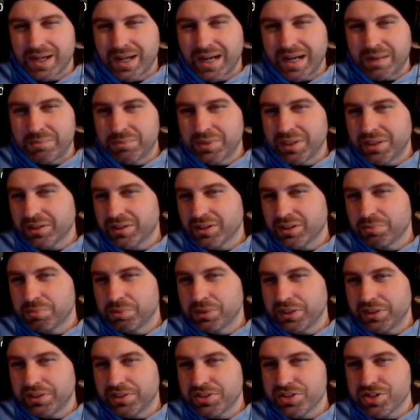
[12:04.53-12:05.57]
I'm not
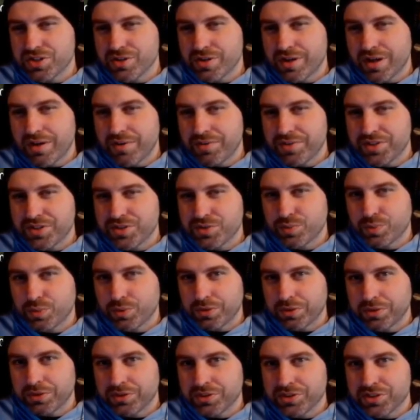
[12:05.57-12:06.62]
completely sure how this
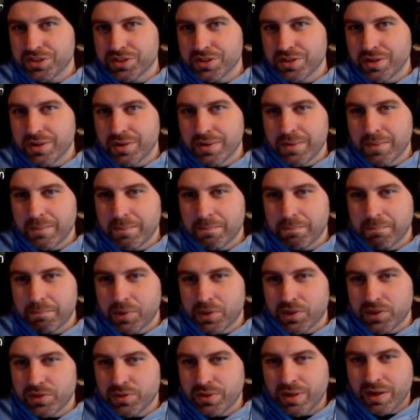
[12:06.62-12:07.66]
works, but
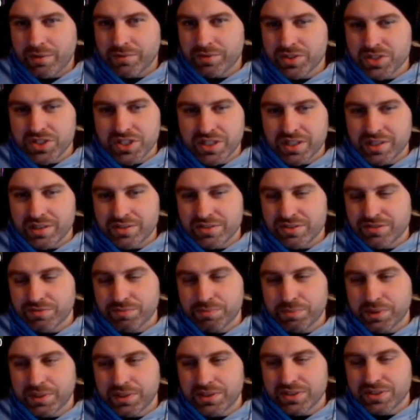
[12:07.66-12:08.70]
you have a chance of
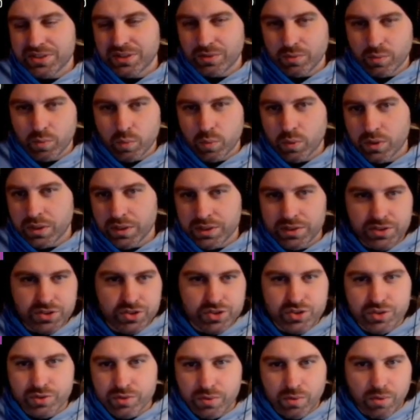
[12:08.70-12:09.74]
placing 1,
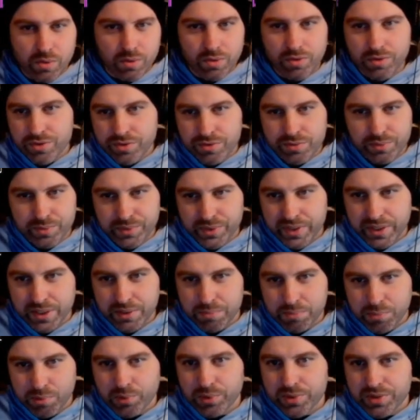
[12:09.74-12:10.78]
2, or 3
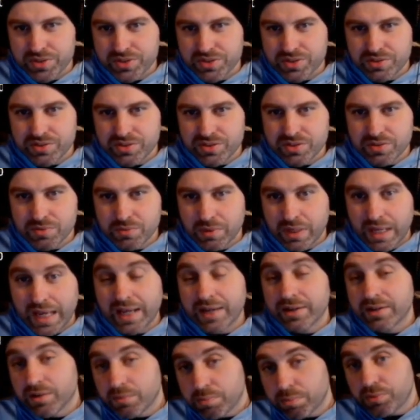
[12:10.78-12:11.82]
poisons
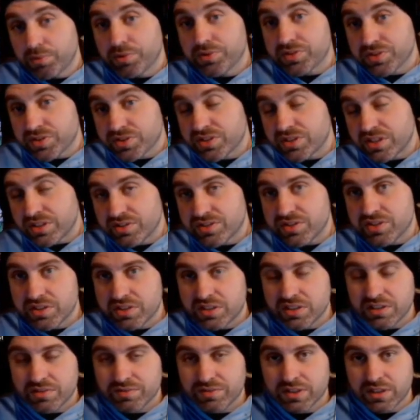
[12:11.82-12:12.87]
and the poison
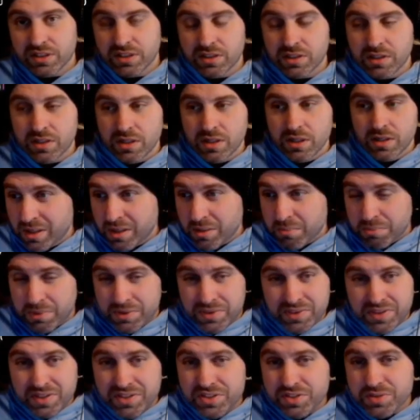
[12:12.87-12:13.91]
sensitivity. But
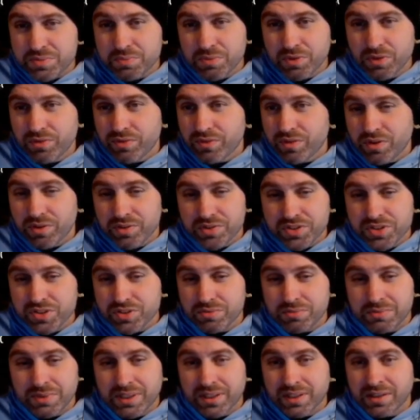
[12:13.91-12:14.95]
this move also,
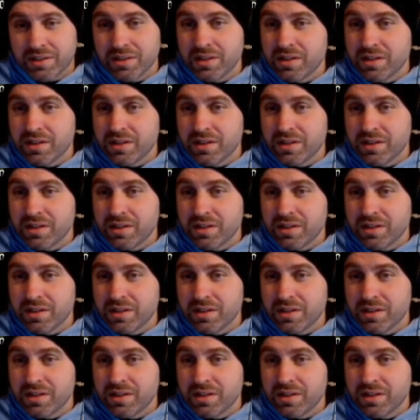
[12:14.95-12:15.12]
man,